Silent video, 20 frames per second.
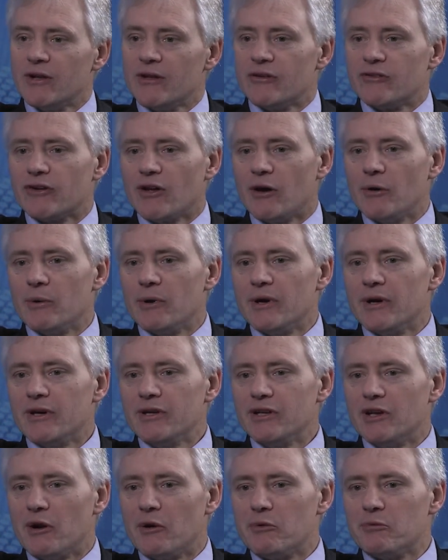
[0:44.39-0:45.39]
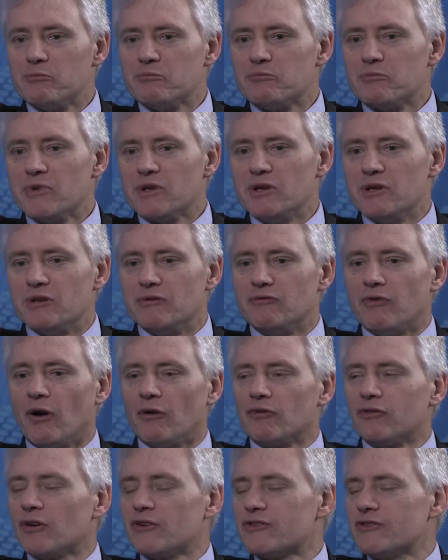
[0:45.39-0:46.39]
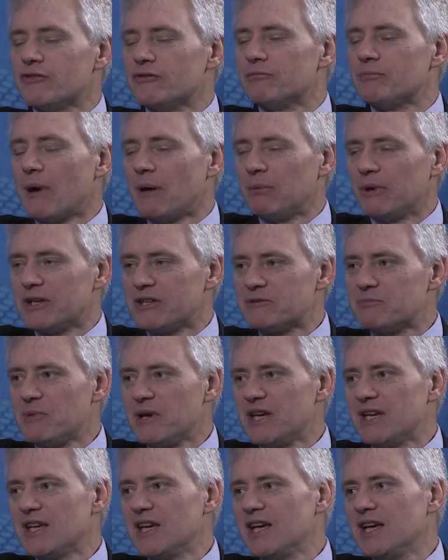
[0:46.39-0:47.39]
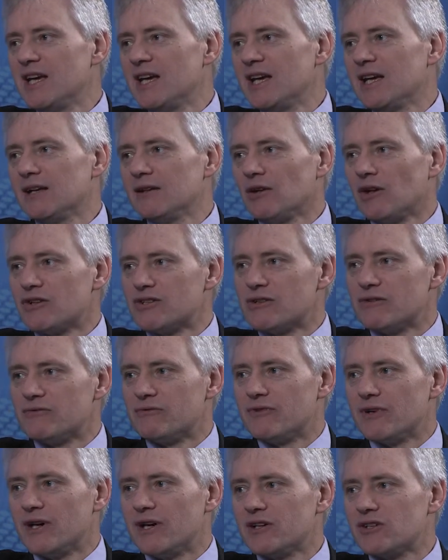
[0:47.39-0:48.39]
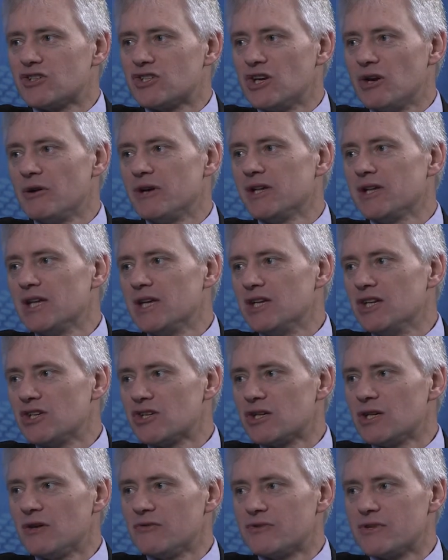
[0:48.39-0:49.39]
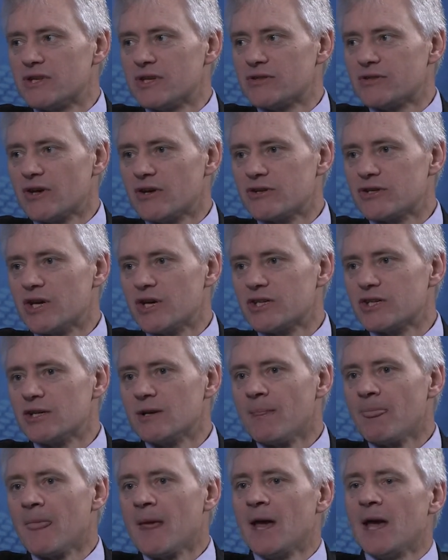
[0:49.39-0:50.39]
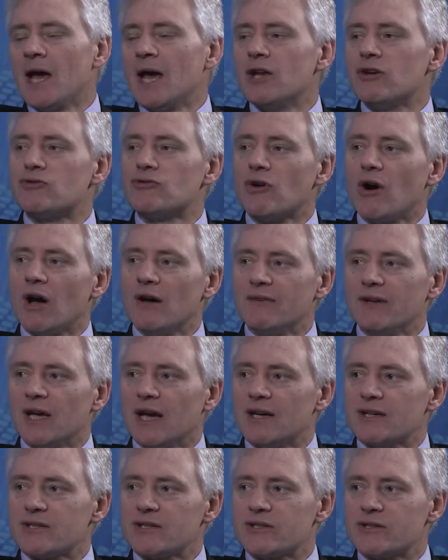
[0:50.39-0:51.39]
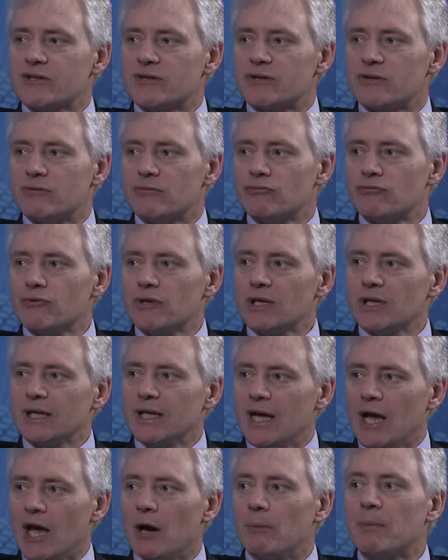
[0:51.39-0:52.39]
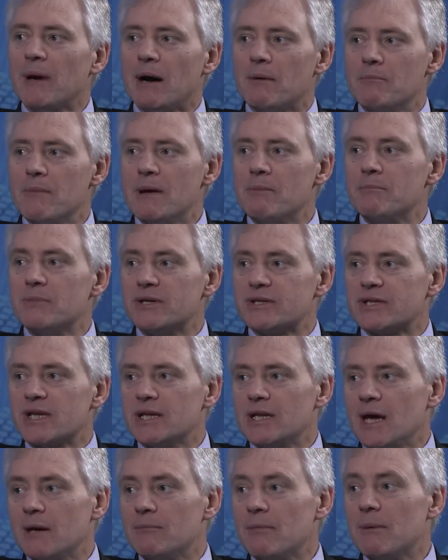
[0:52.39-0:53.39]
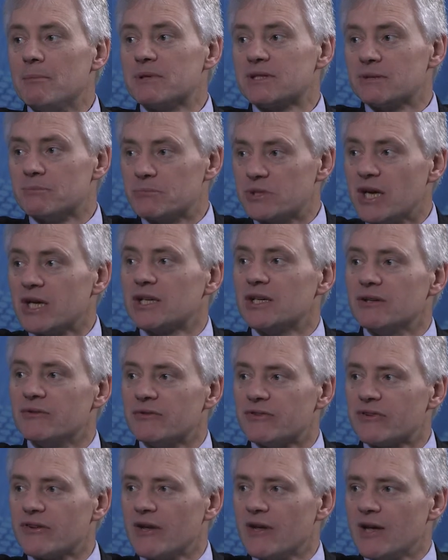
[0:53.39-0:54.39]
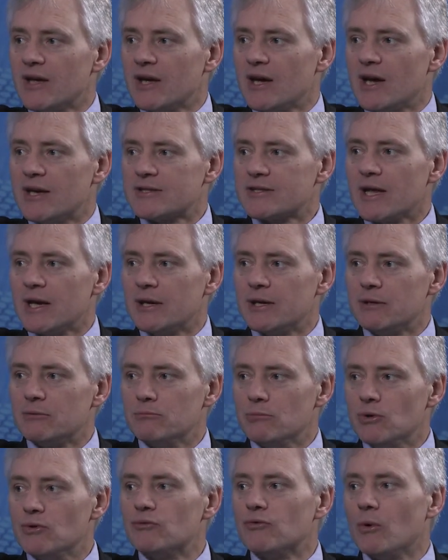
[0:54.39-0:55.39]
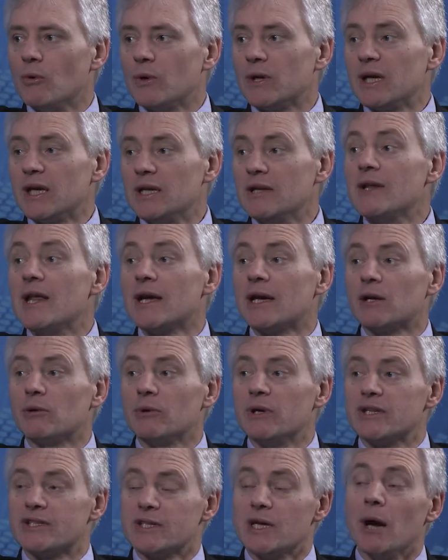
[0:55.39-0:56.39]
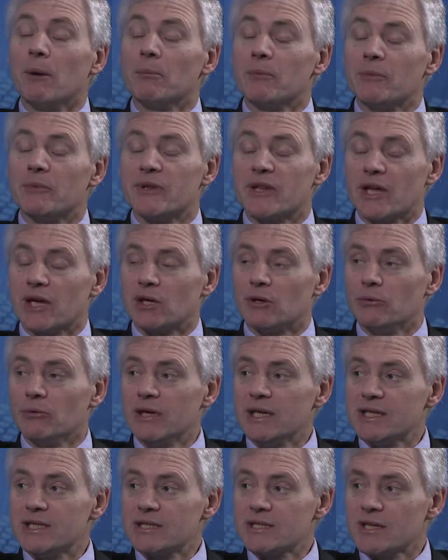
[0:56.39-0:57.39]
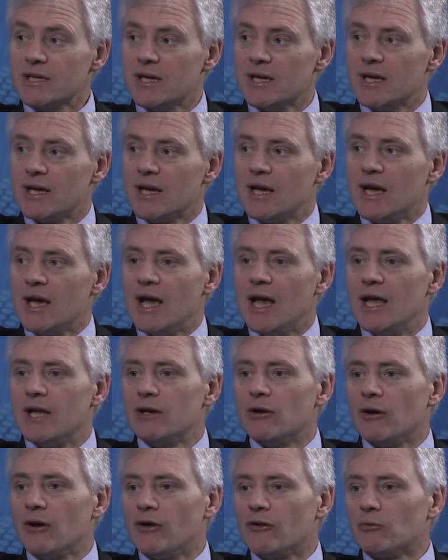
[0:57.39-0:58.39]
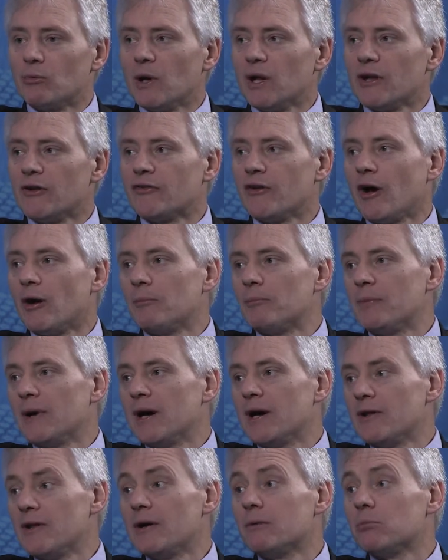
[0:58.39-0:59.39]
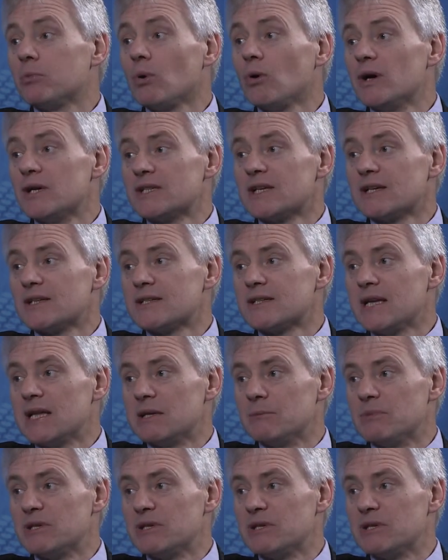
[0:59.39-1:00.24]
So, uh, you know, it involves lots of public speaking, lots of uh, sharing the initiatives of the association, and driving us to really help our members and our members' objectives as they move forward in their careers and help them with their careers, and as well as help uh, their employers understand